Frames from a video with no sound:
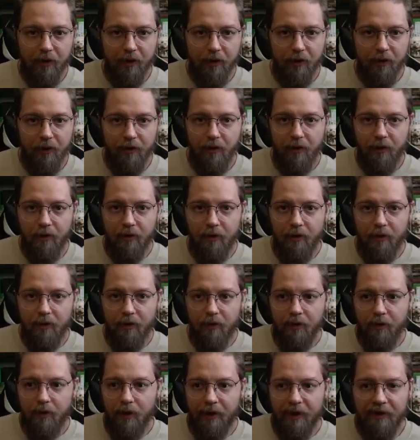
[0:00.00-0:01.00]
player
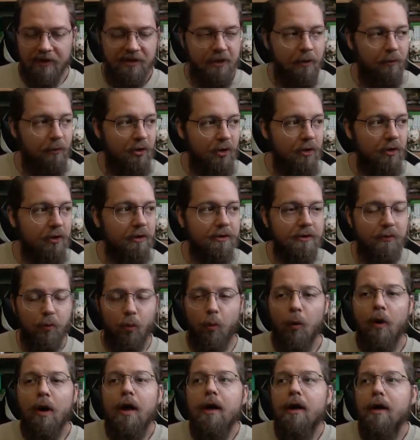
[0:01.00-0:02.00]
against
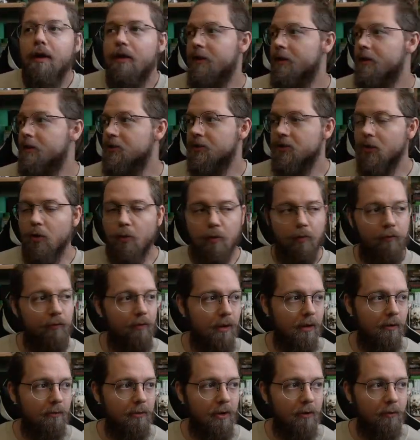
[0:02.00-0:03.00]
computers. What is
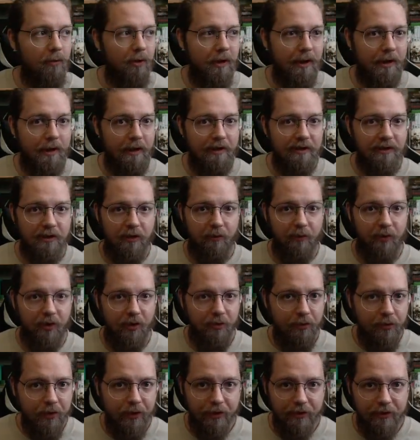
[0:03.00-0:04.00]
so fun about playing against
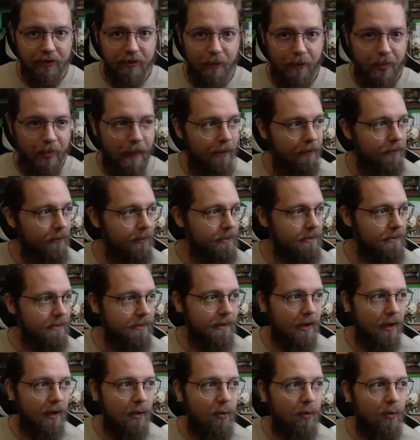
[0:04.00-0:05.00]
computers?
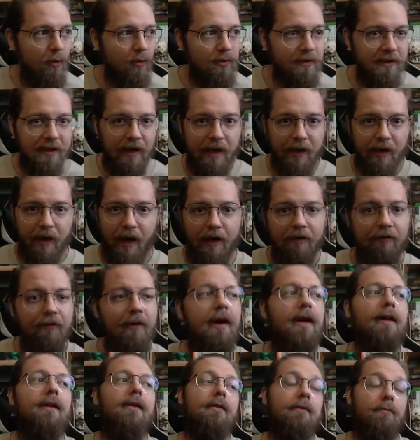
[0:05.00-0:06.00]
There's no
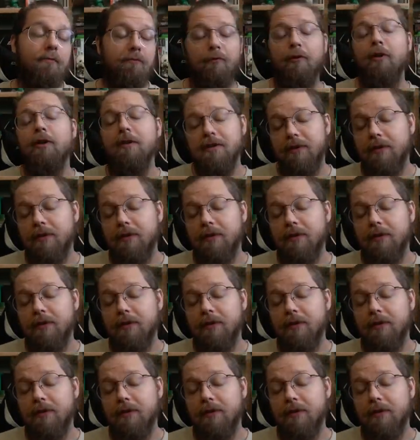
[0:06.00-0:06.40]
I find,